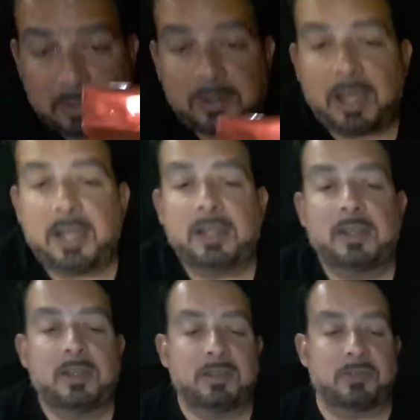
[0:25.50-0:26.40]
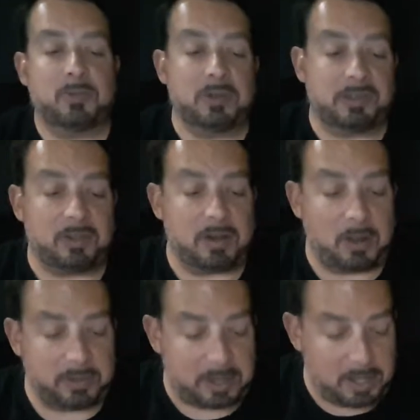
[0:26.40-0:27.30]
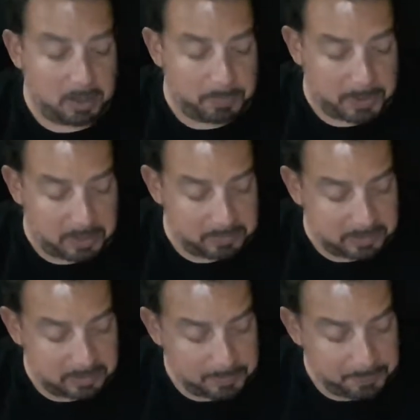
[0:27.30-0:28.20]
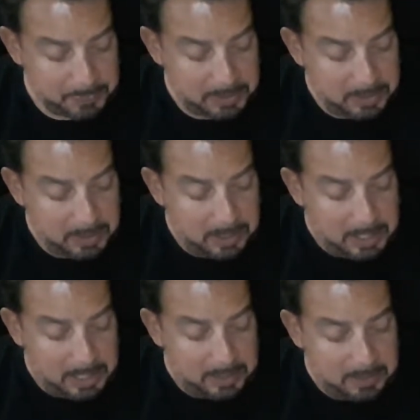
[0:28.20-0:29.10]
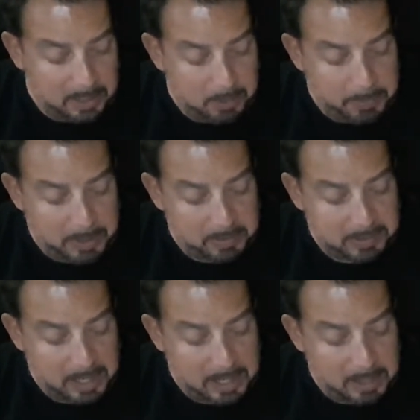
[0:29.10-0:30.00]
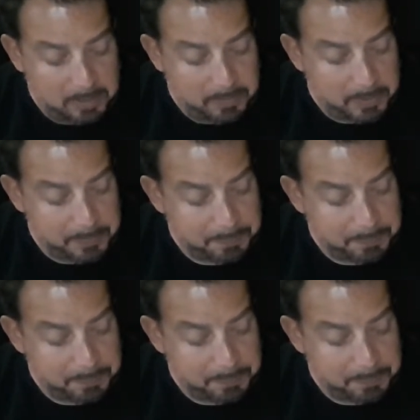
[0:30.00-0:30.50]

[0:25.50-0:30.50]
Okay, so we're going to start out with the Hell Puffs. And the Hell Puffs have